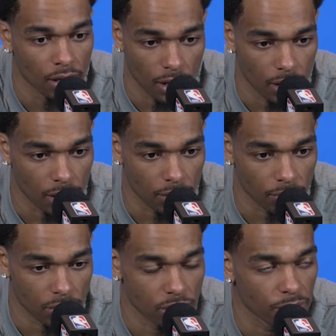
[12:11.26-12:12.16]

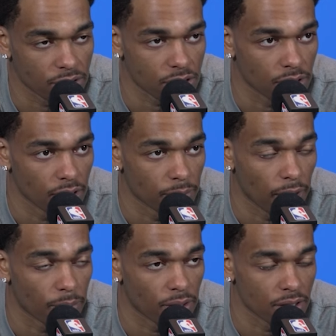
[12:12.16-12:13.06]
1-2 punch in the league, in
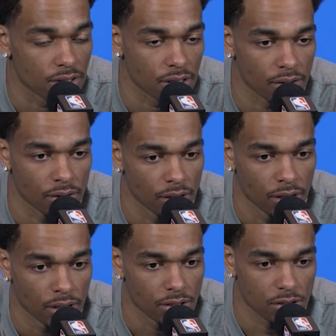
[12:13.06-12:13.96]
my opinion. So
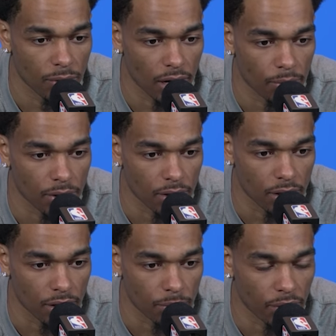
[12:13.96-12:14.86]
just being able
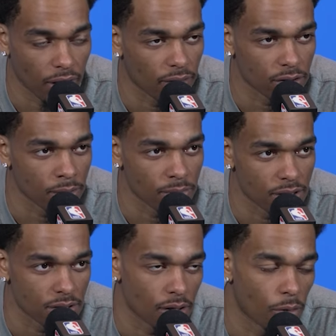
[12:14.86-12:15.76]
to play off them
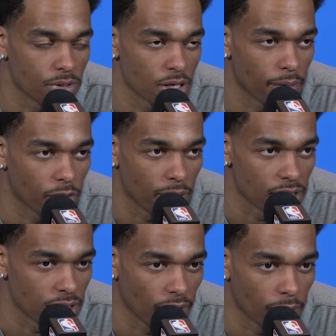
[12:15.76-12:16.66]
opens up
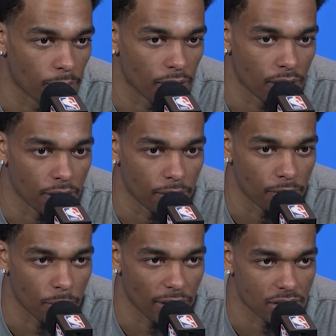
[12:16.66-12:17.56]
everybody's game,
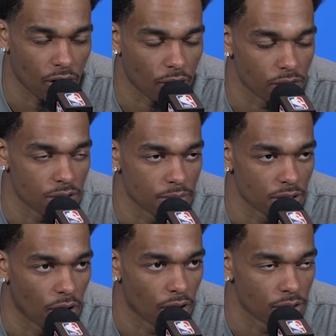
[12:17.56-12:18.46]
and it makes it hard for teams
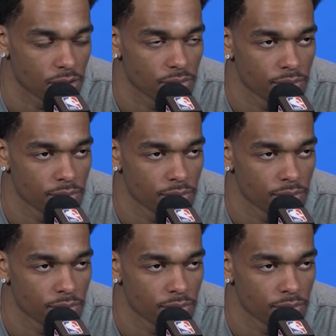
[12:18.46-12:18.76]
to guard us.